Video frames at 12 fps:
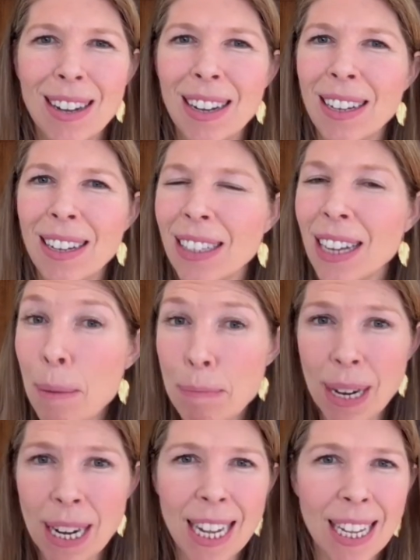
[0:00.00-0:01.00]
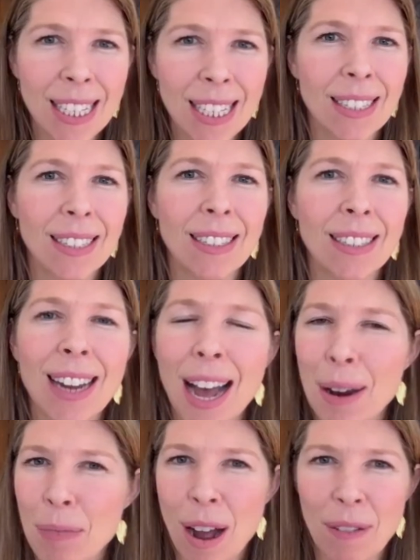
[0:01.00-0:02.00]
uh, companies
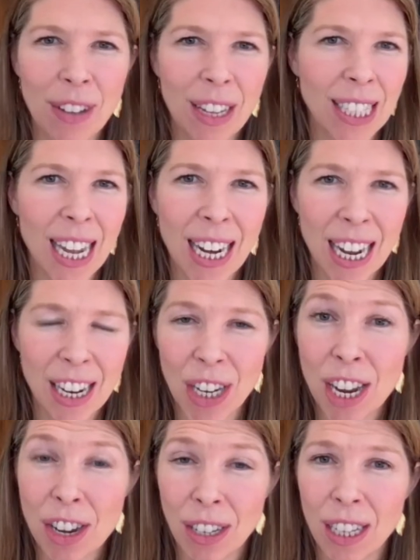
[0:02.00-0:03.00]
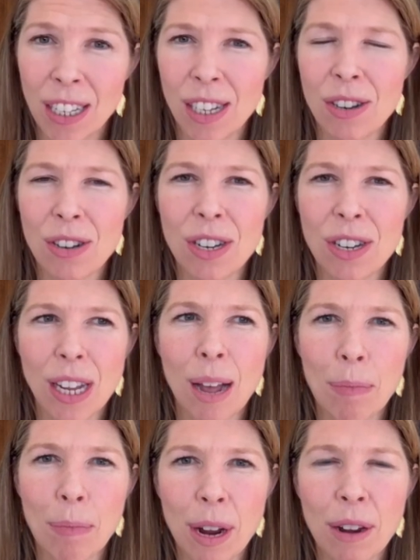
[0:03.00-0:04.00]
nonprofits and educational institutions
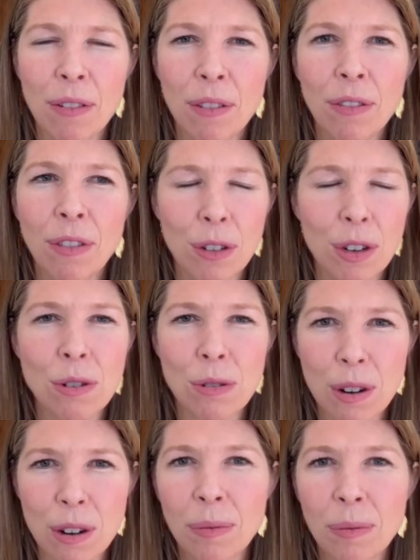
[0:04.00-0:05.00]
operate for sure